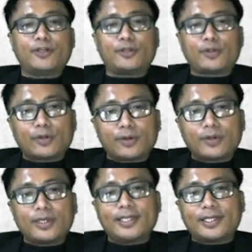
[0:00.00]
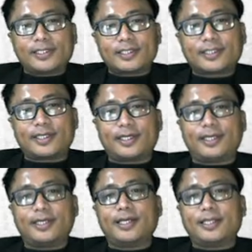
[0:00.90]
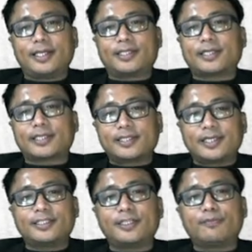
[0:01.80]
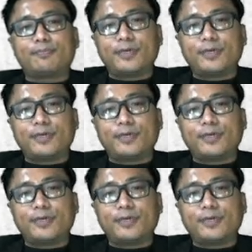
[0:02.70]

not only necessary that succession